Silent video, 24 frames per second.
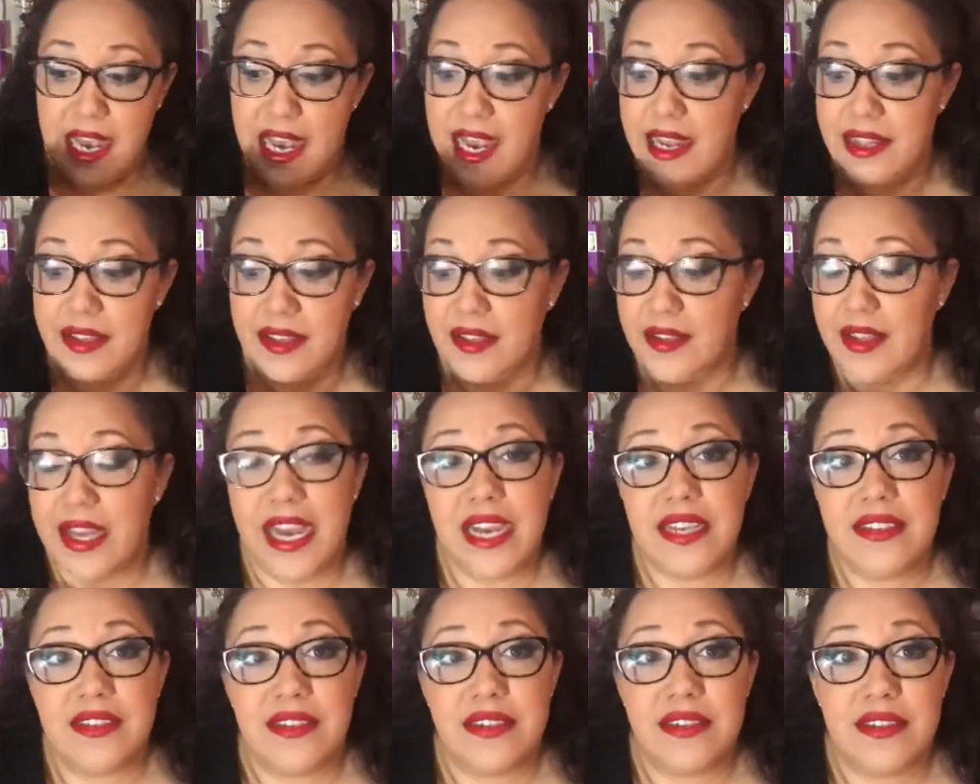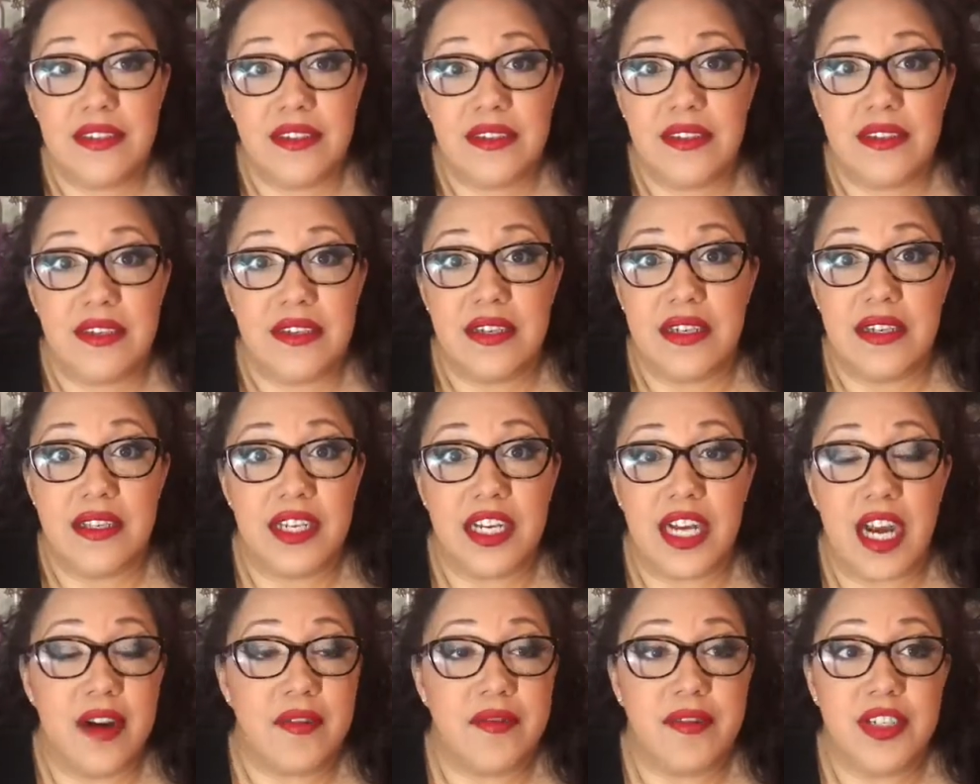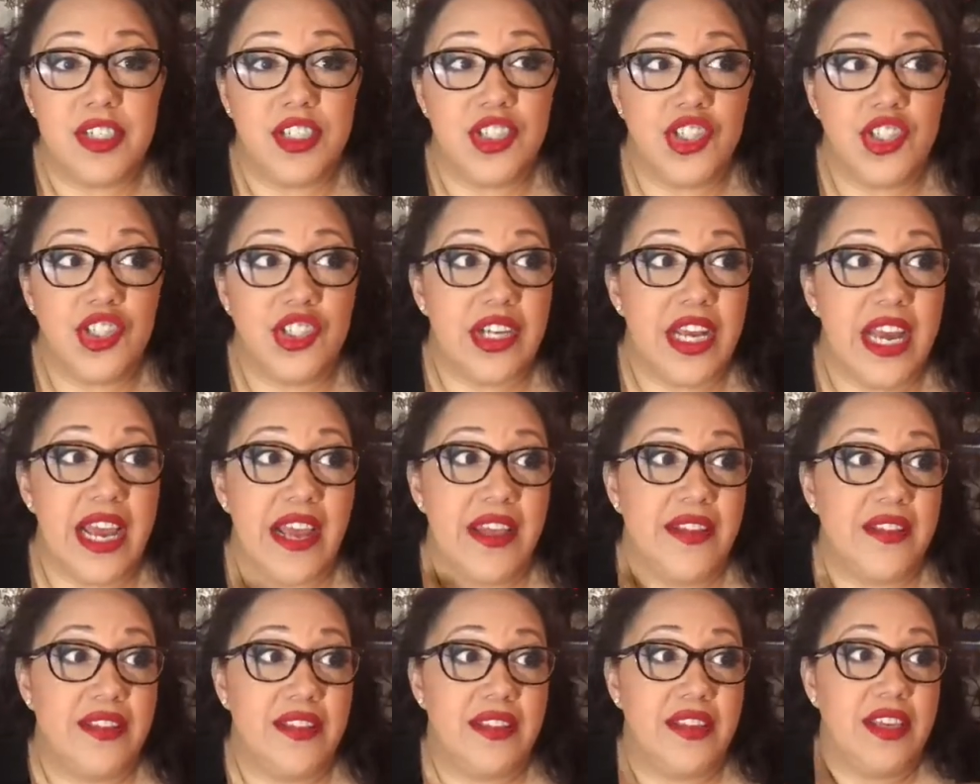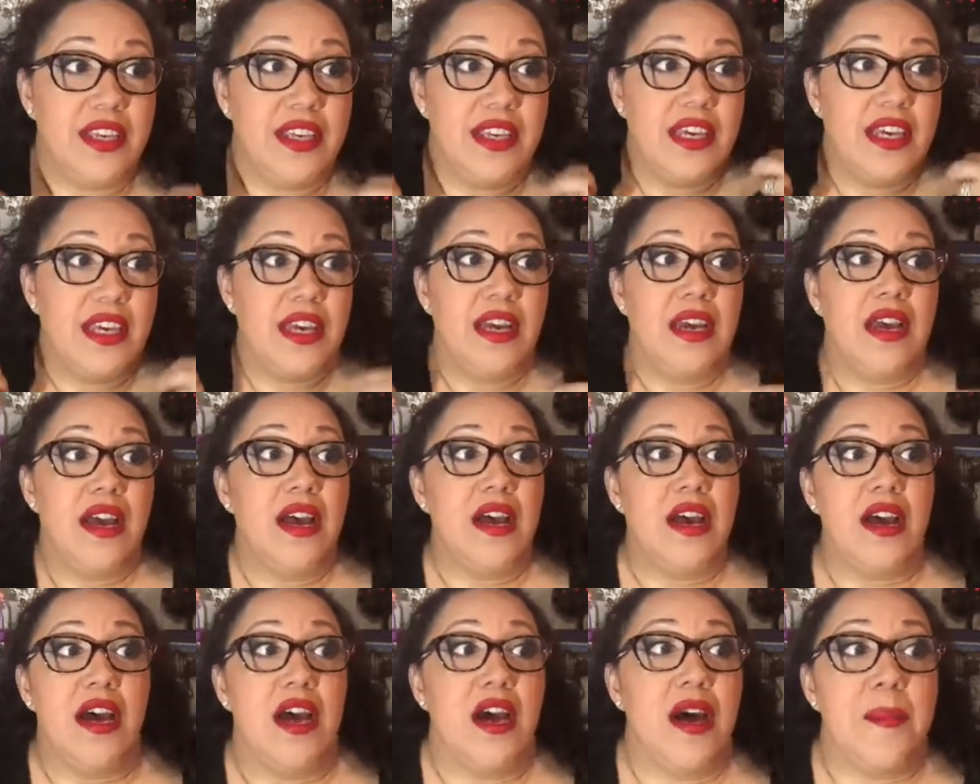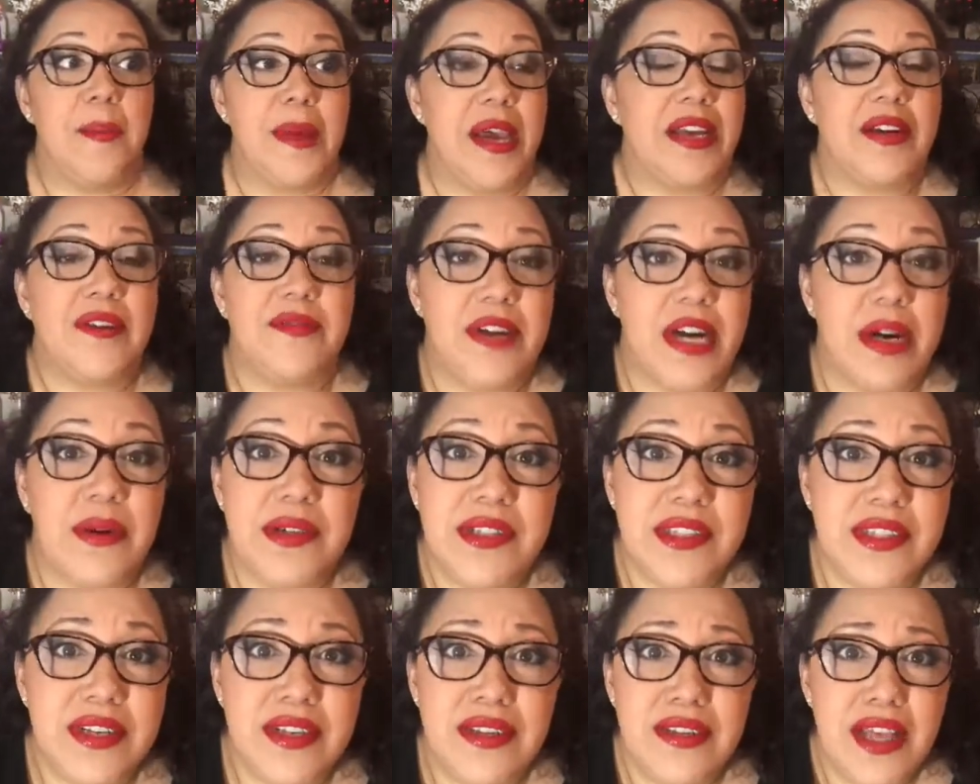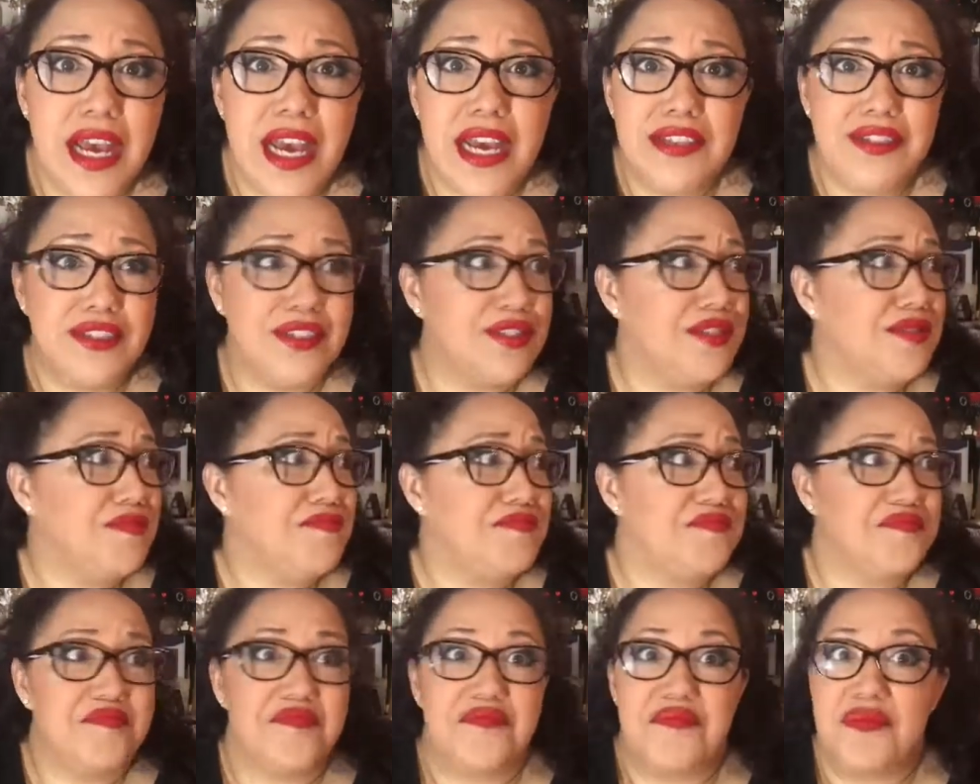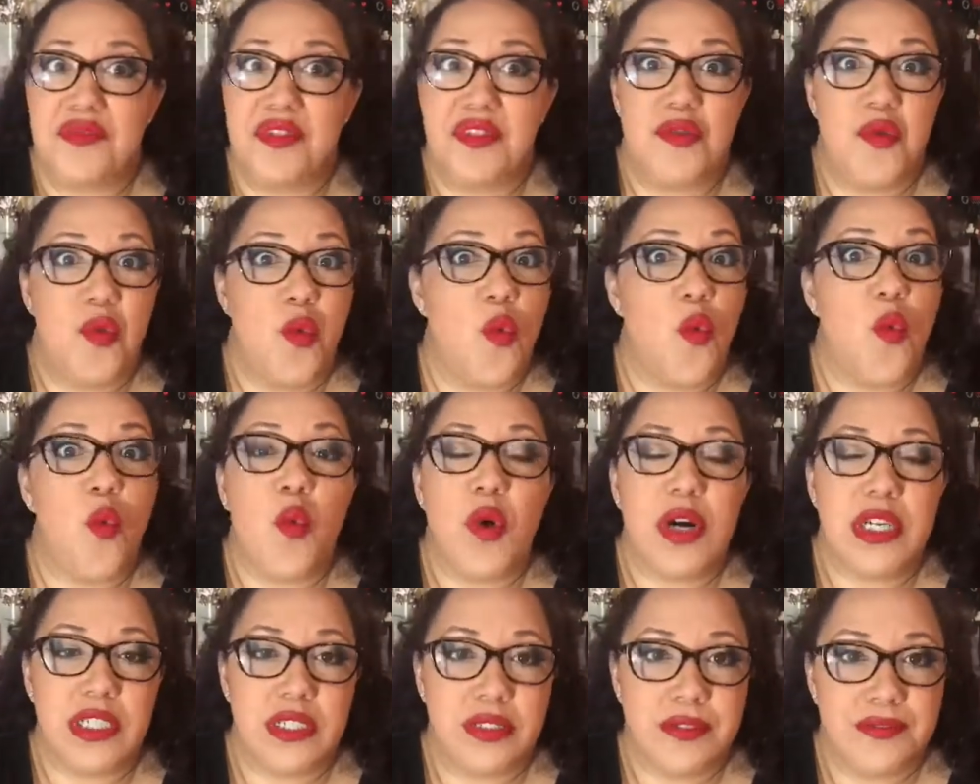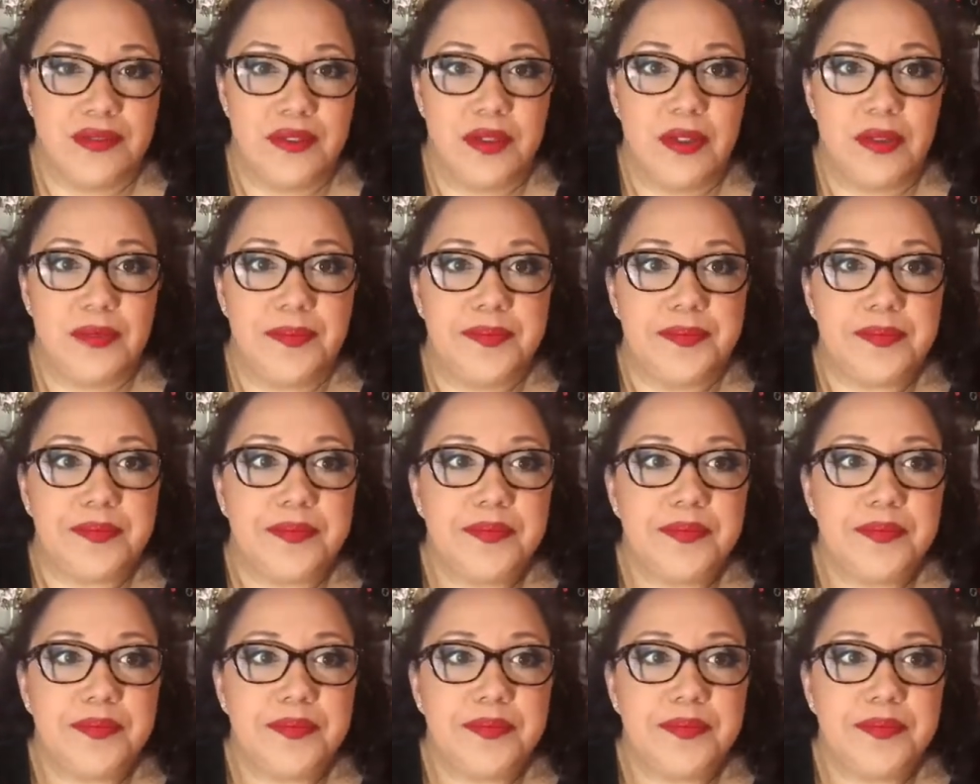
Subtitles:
And the coverage and the amount of hours that it lasts, wonderful.